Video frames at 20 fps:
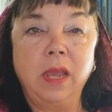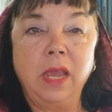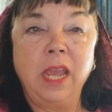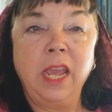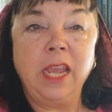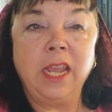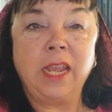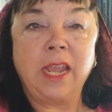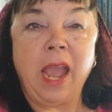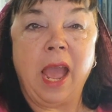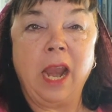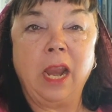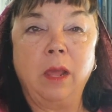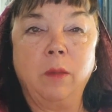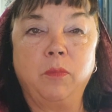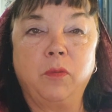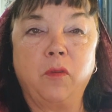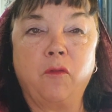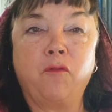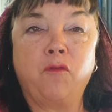He
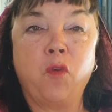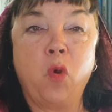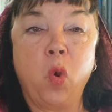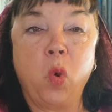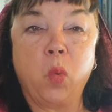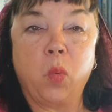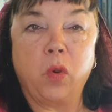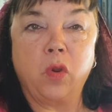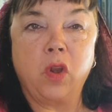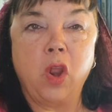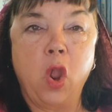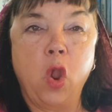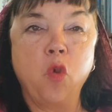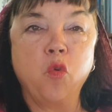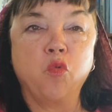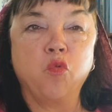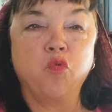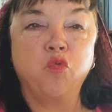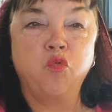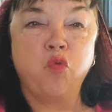galloped forward,
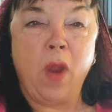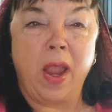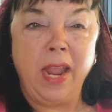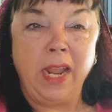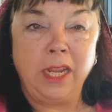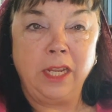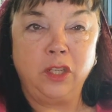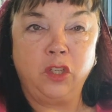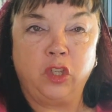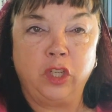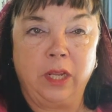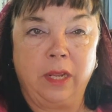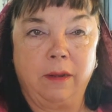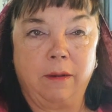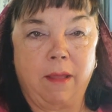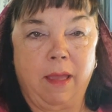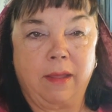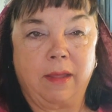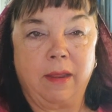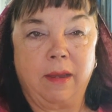raging
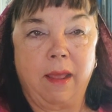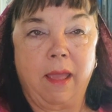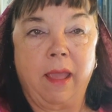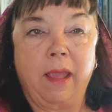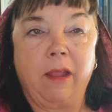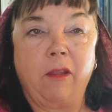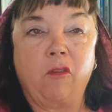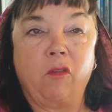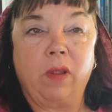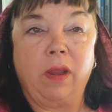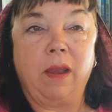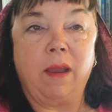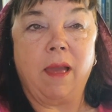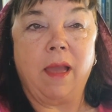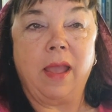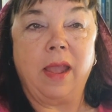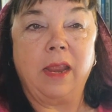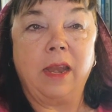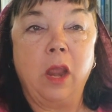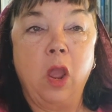like an angry
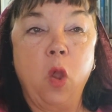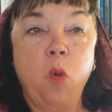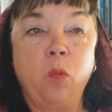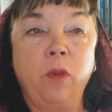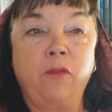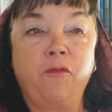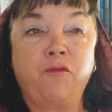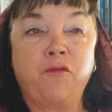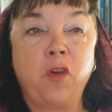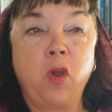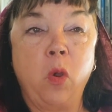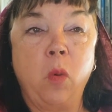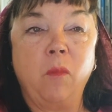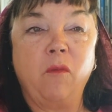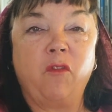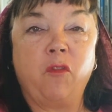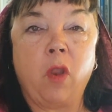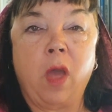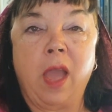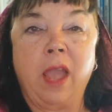lion, with foam
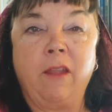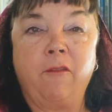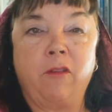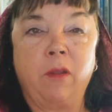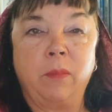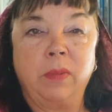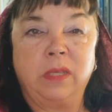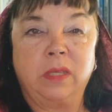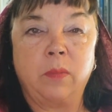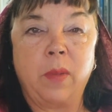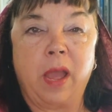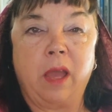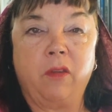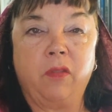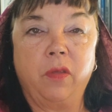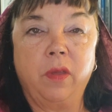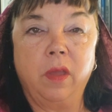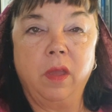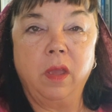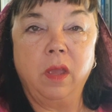flying from his mouth.